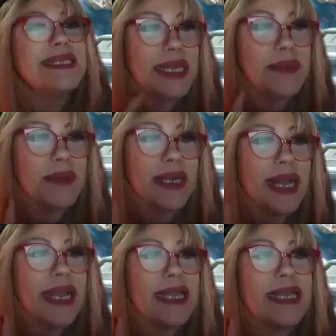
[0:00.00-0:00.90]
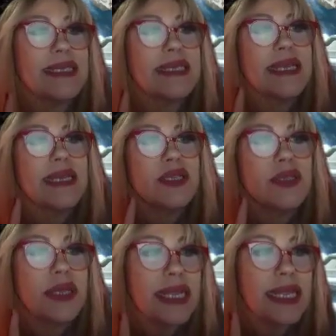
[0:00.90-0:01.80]
says treating bronchitis,
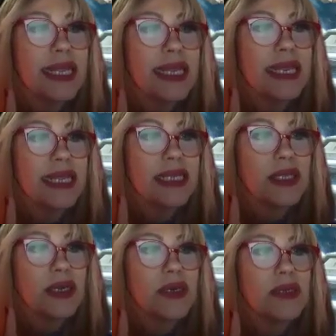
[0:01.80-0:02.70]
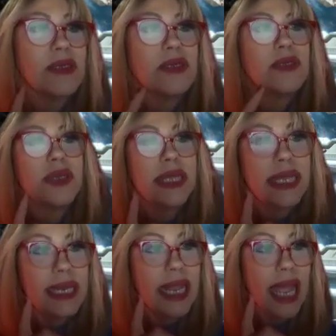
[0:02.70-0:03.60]
treating kidney stones,
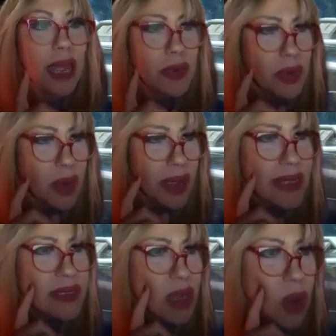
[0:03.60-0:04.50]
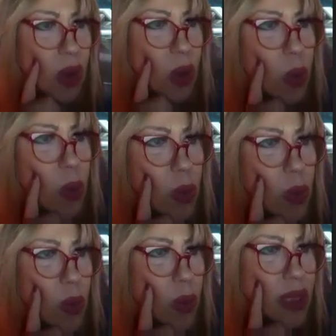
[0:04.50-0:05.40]
treating hemorrhoids. Oh,
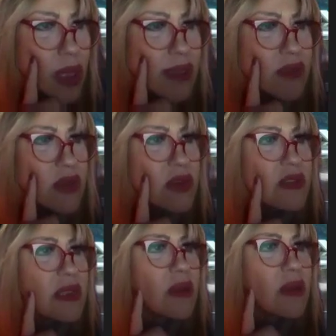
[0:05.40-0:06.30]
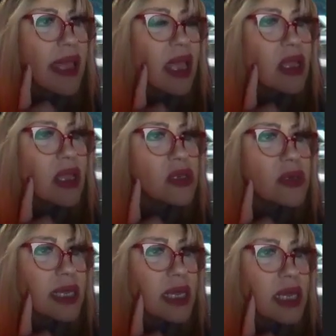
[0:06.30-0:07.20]
that's interesting. Okay,
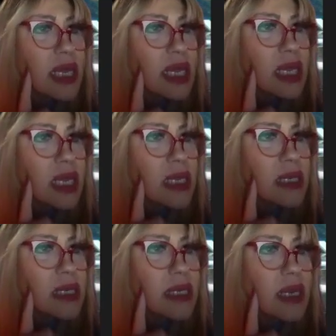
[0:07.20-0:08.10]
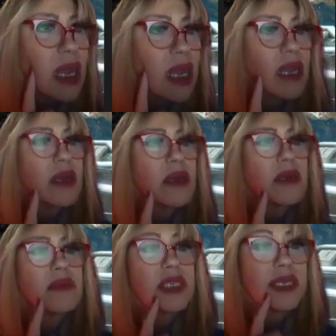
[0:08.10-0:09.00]
treating
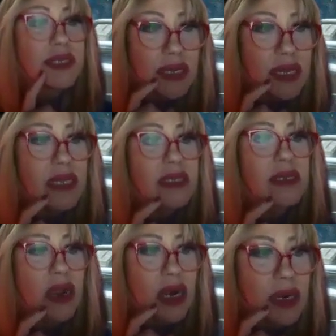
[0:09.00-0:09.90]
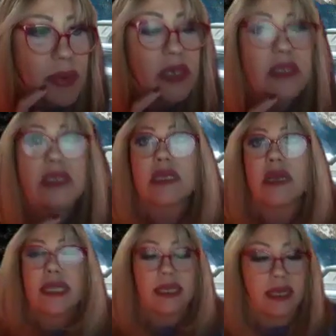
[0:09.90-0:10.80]
dizziness, heartburn,
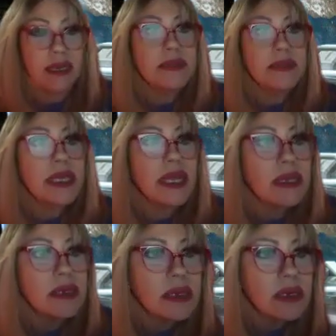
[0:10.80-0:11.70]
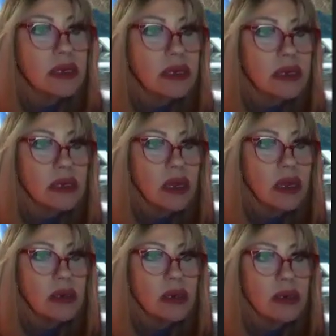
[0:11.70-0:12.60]
stomach upset.
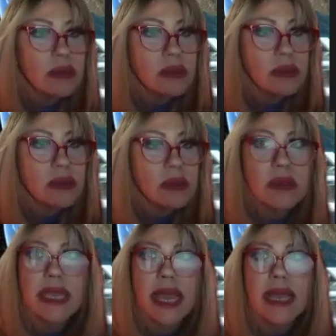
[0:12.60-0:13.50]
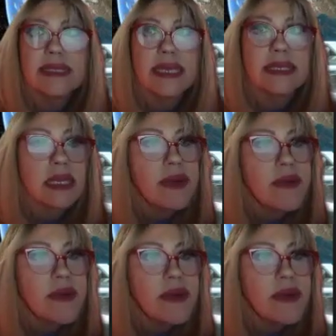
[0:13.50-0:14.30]
Oh no. Yeah, it says